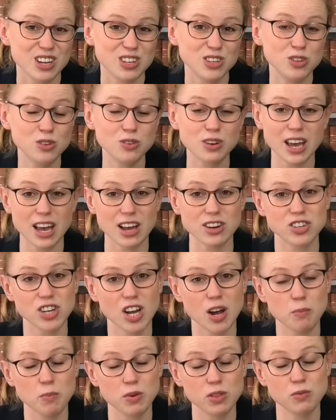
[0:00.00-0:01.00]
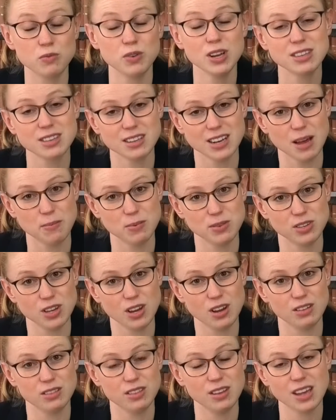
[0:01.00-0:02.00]
do catch up with a recent
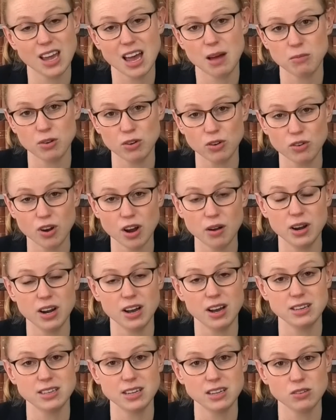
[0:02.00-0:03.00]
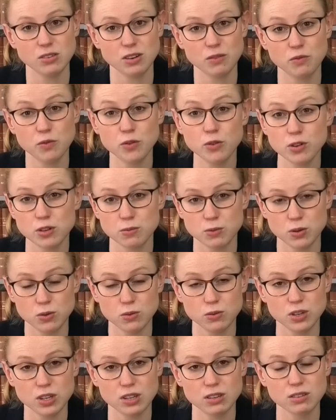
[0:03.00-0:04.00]
episode that Cameron Crowe and I did on enforcement
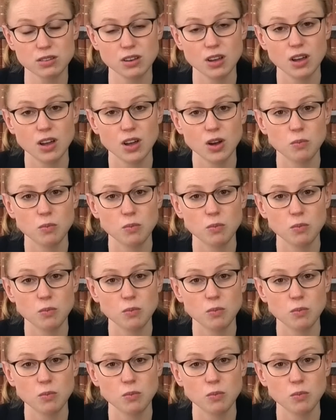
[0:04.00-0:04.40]
orders,